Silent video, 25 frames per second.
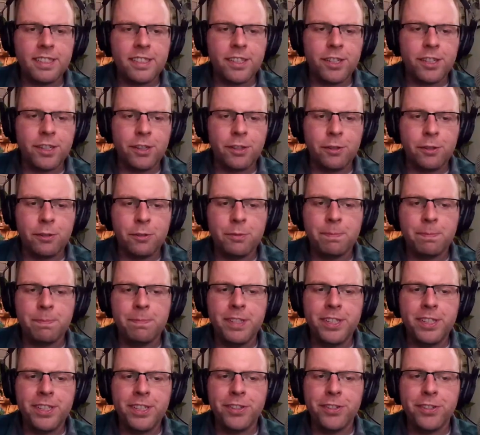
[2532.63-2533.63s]
so
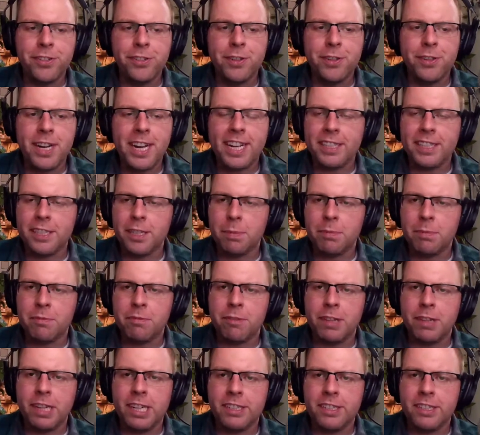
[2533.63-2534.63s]
you end up
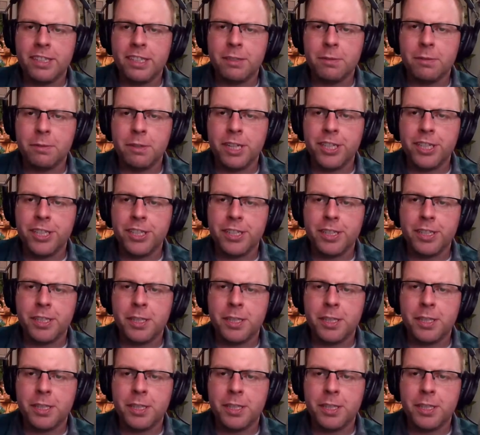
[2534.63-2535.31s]
through that situation